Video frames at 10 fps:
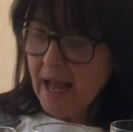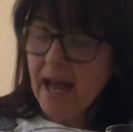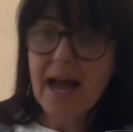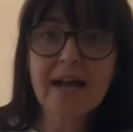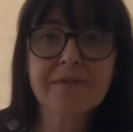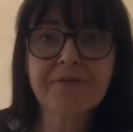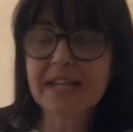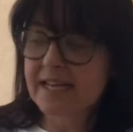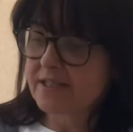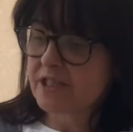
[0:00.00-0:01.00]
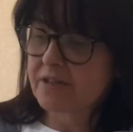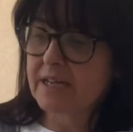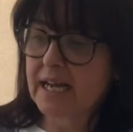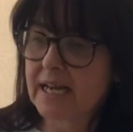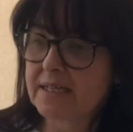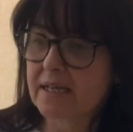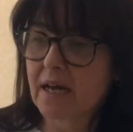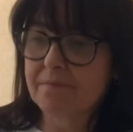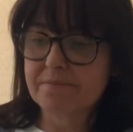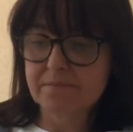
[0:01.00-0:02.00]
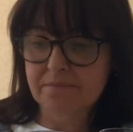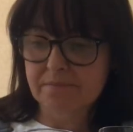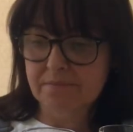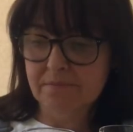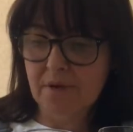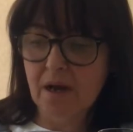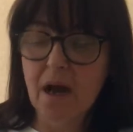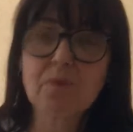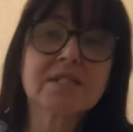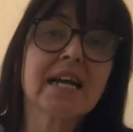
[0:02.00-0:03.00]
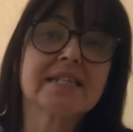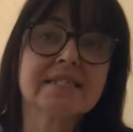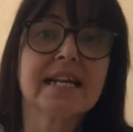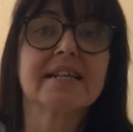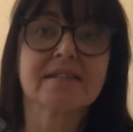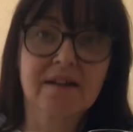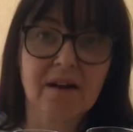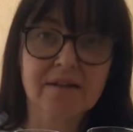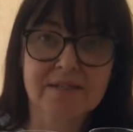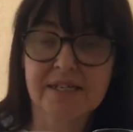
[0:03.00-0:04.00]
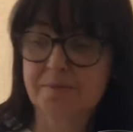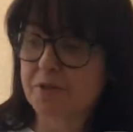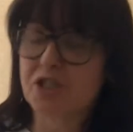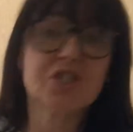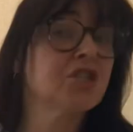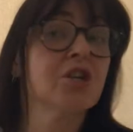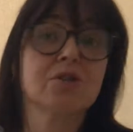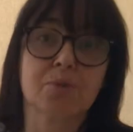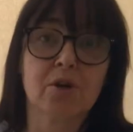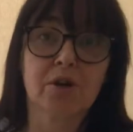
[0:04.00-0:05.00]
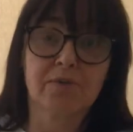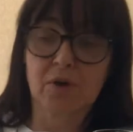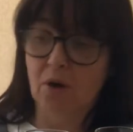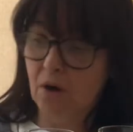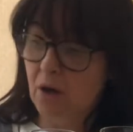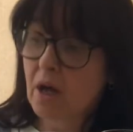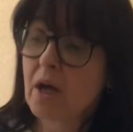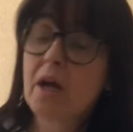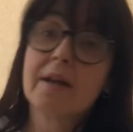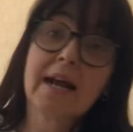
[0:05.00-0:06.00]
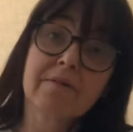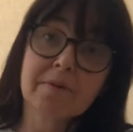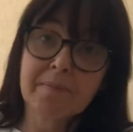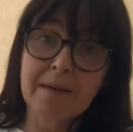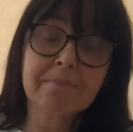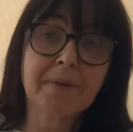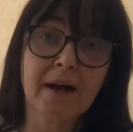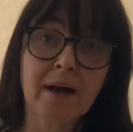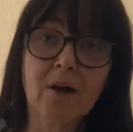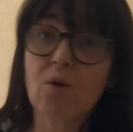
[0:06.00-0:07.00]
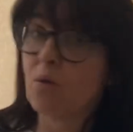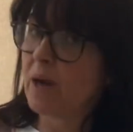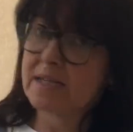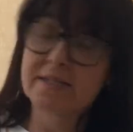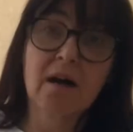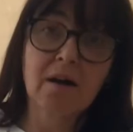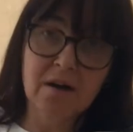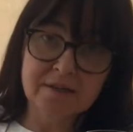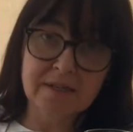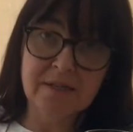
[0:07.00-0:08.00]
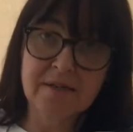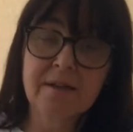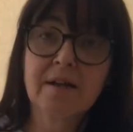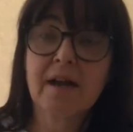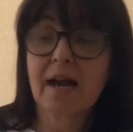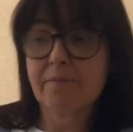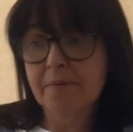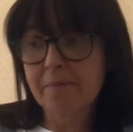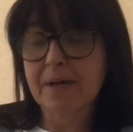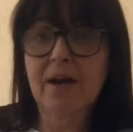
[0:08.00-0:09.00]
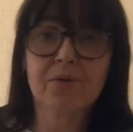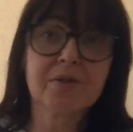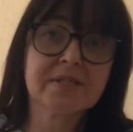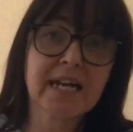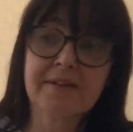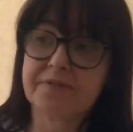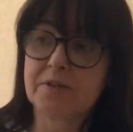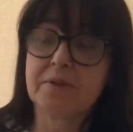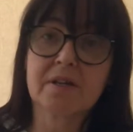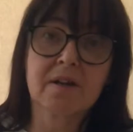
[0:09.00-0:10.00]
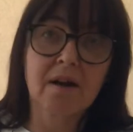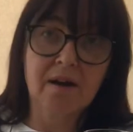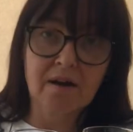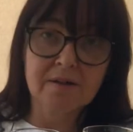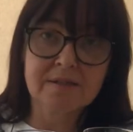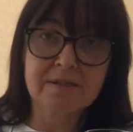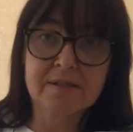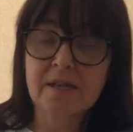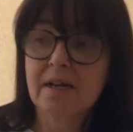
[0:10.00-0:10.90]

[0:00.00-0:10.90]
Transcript: And for this you need, I would say 6 glasses, but just use what you've got. Now remember, always ask, and remember health and safety with glass.